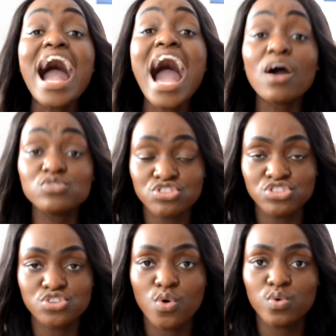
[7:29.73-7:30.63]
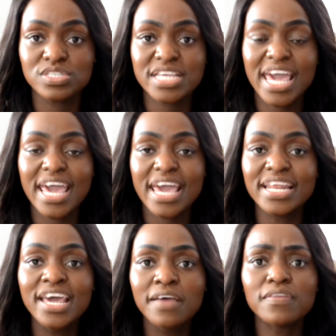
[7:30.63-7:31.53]
outdoors
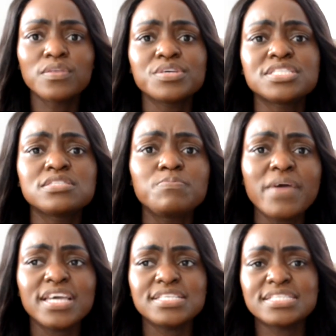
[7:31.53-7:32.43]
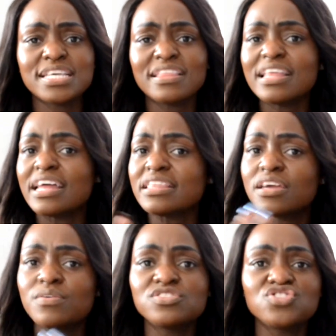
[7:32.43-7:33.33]
and that there is space and that
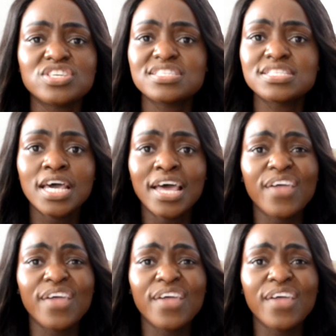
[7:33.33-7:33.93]
there is just